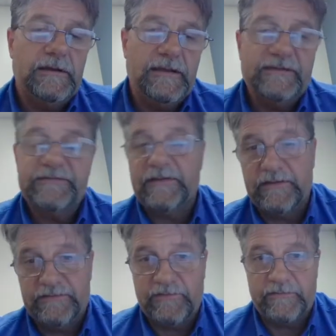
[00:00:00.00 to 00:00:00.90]
essay
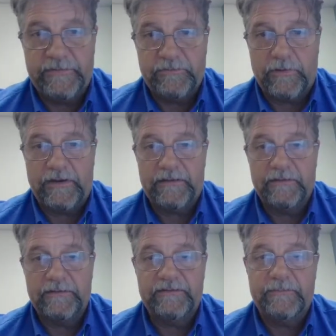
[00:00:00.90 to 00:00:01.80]
that you're going to be writing
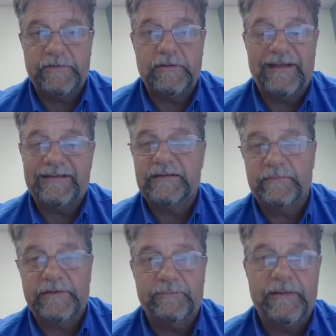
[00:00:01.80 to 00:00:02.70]
or a typical academic